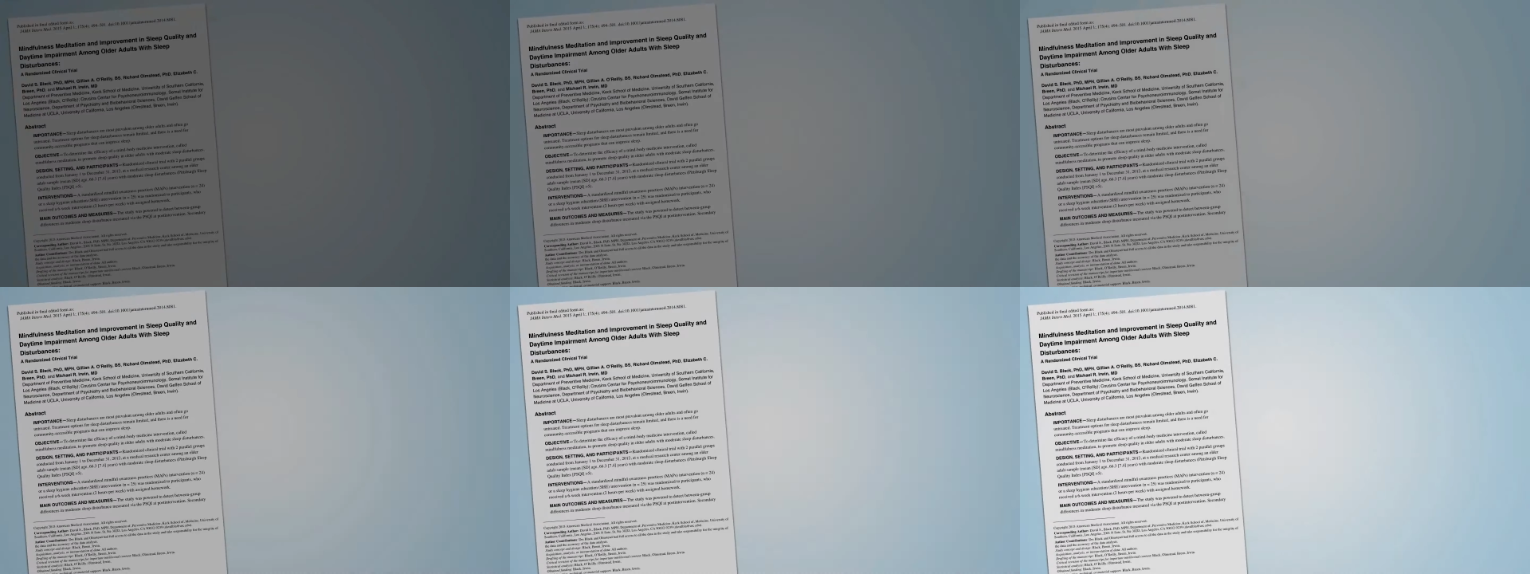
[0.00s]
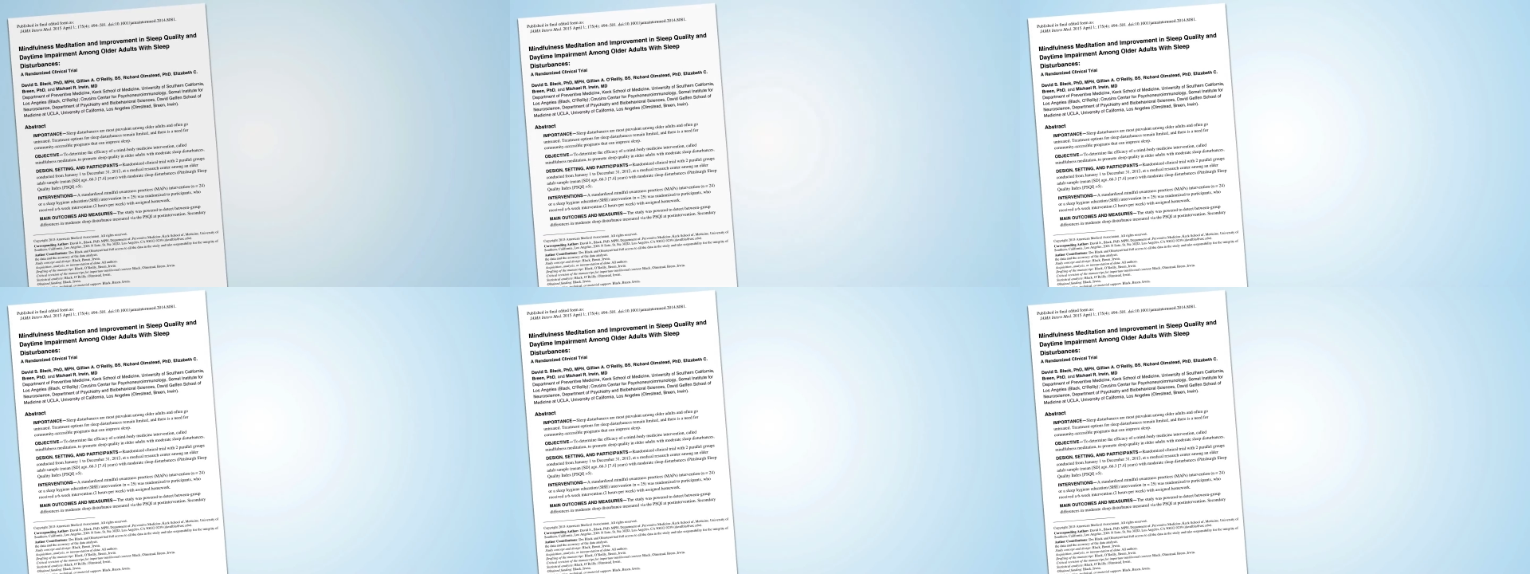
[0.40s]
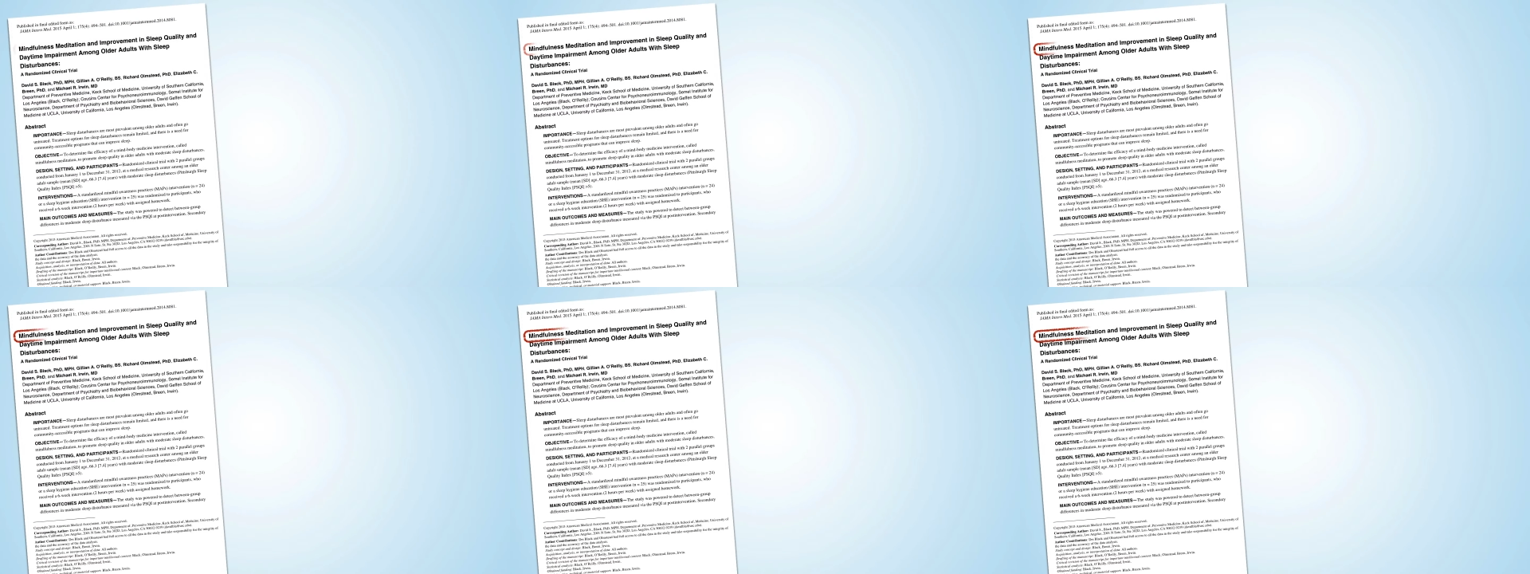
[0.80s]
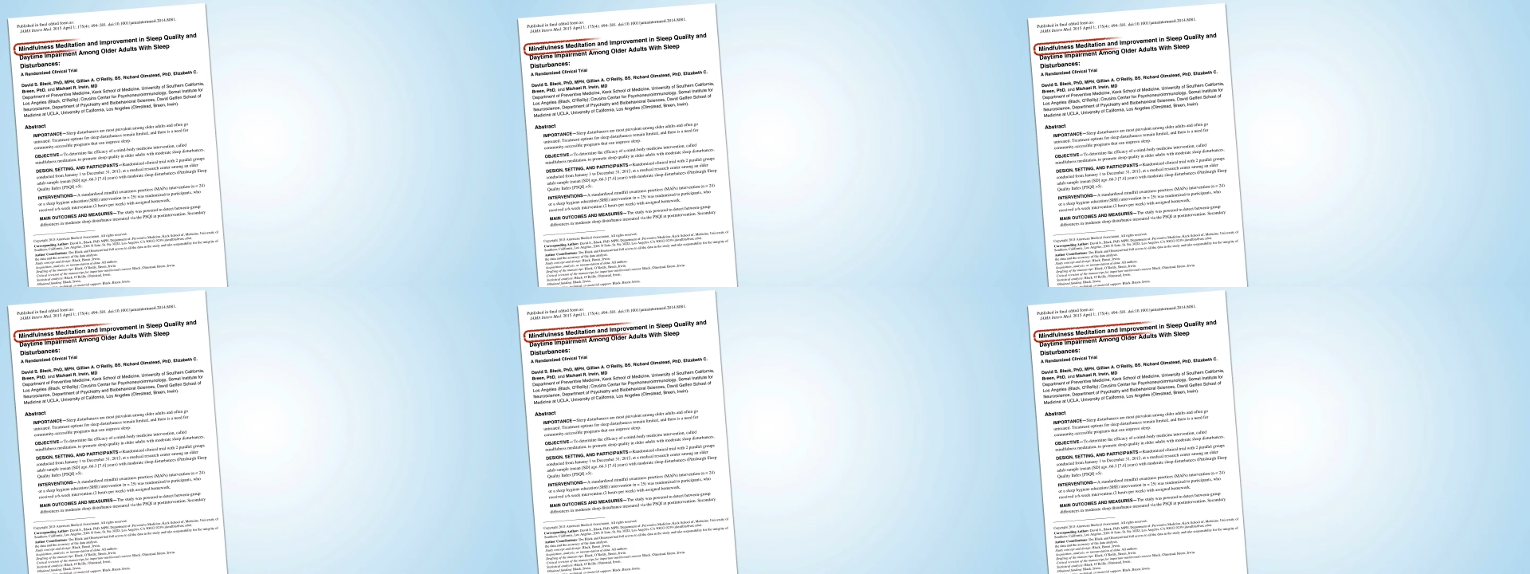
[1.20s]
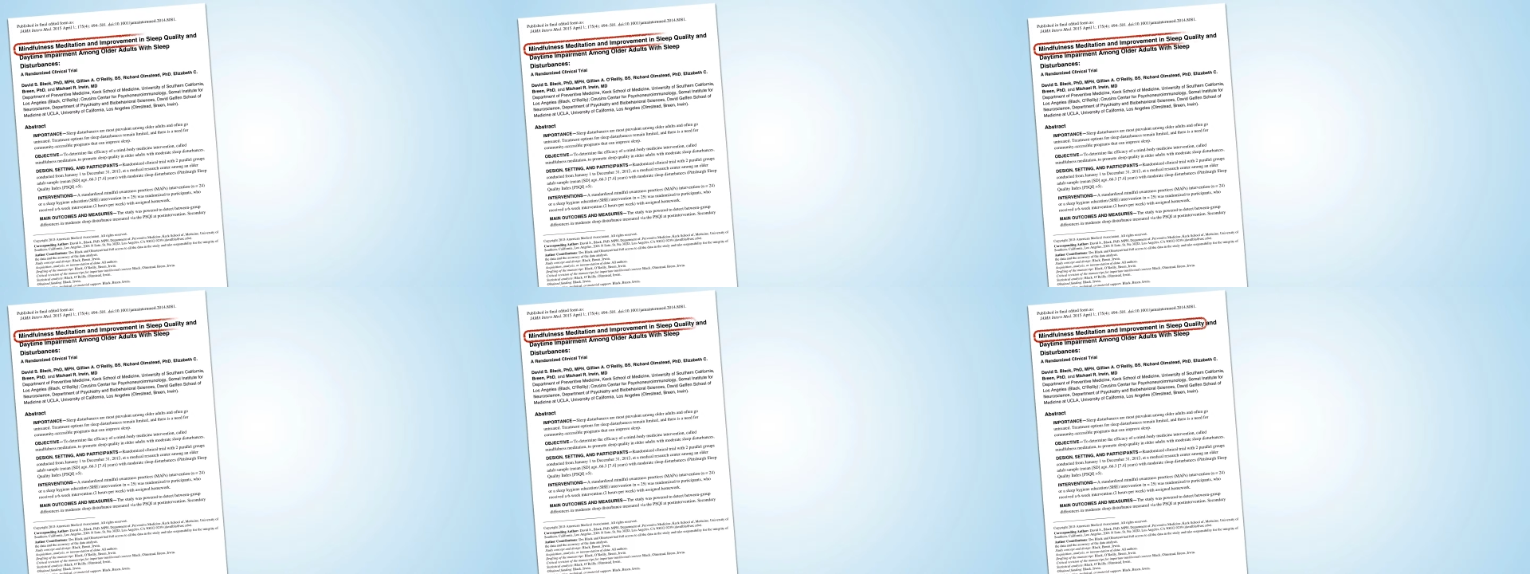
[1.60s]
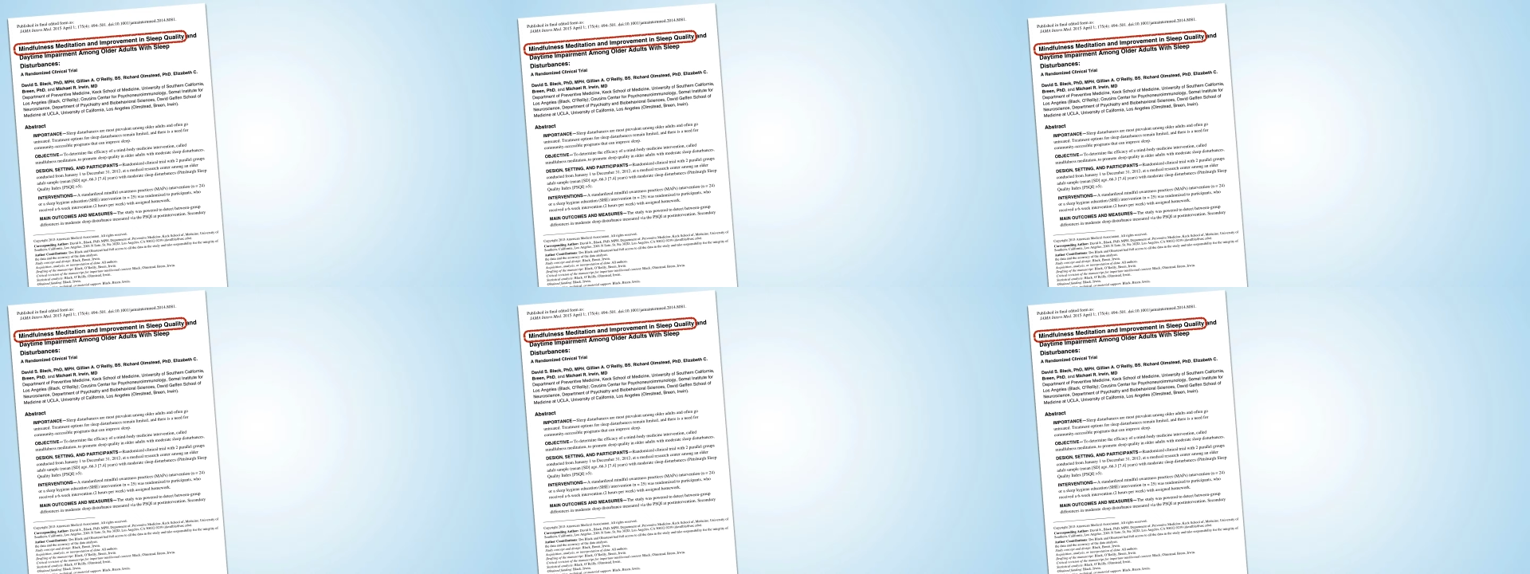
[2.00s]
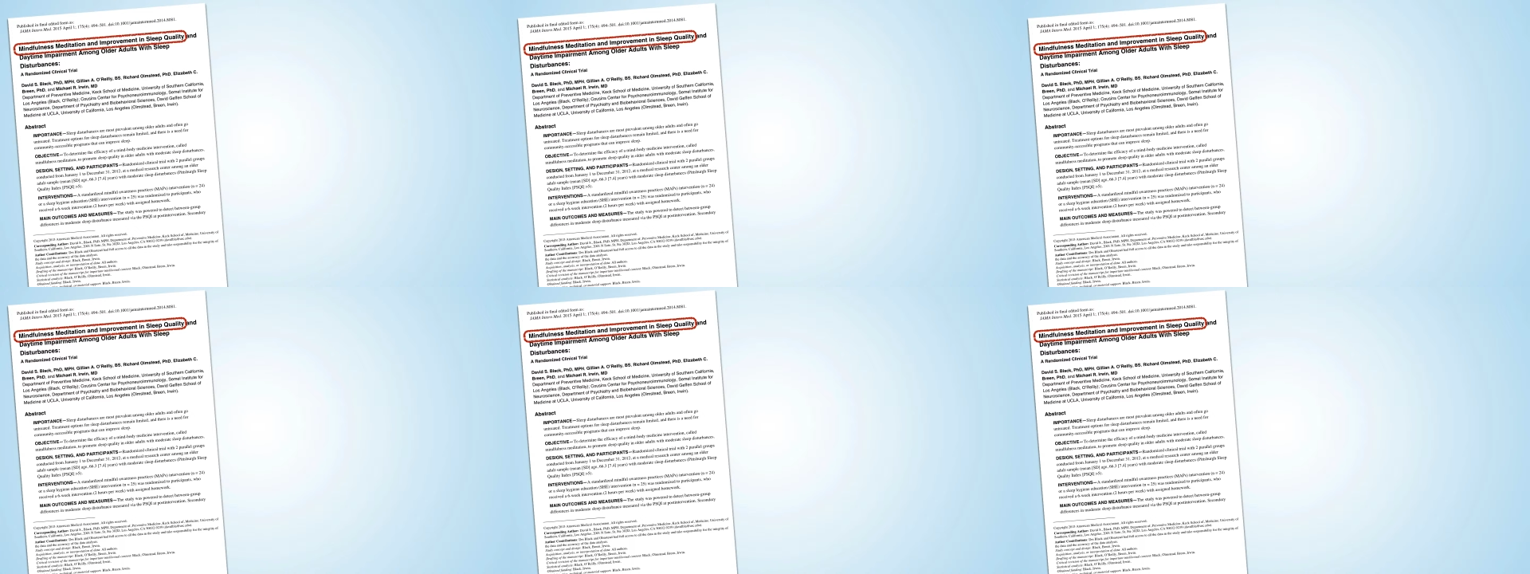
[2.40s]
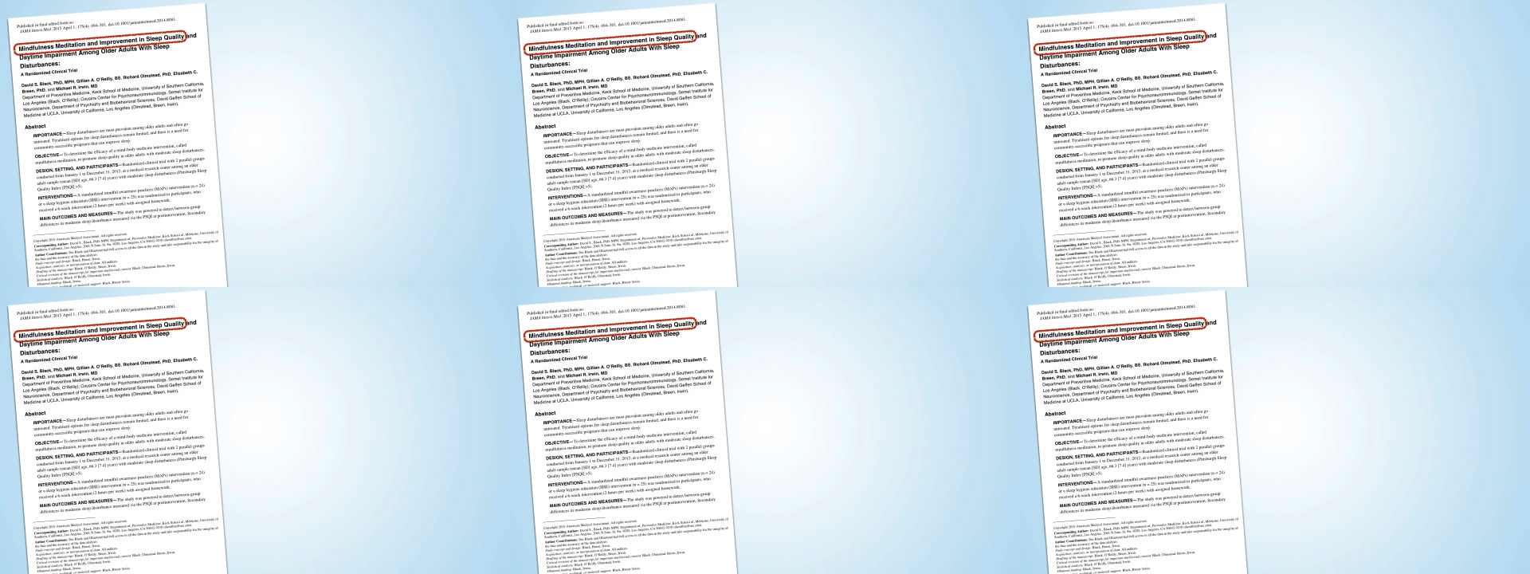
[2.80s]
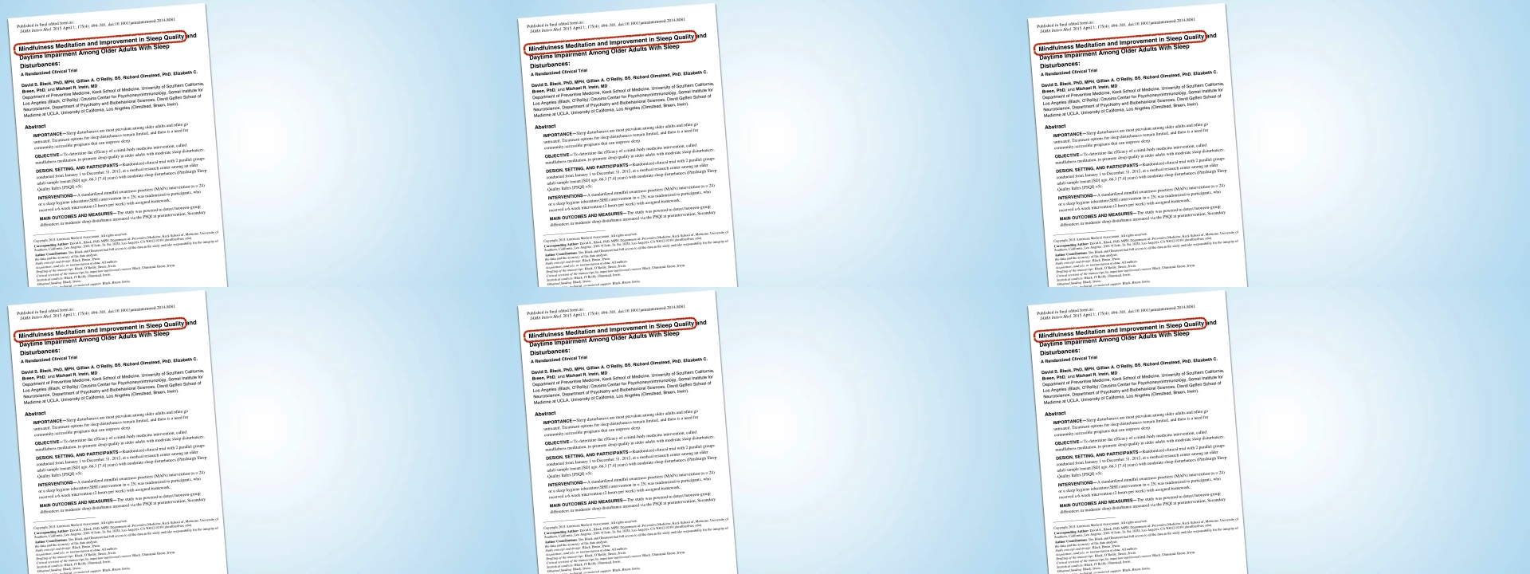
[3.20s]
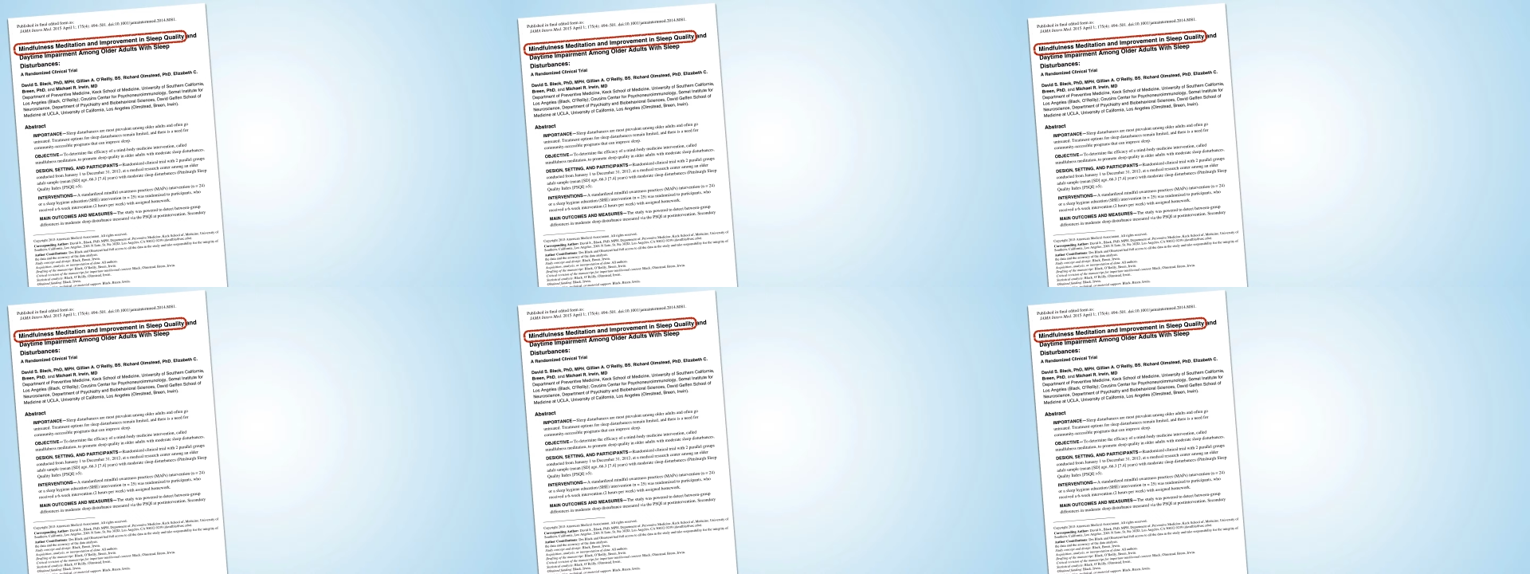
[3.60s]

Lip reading: [unreadable: no face in view]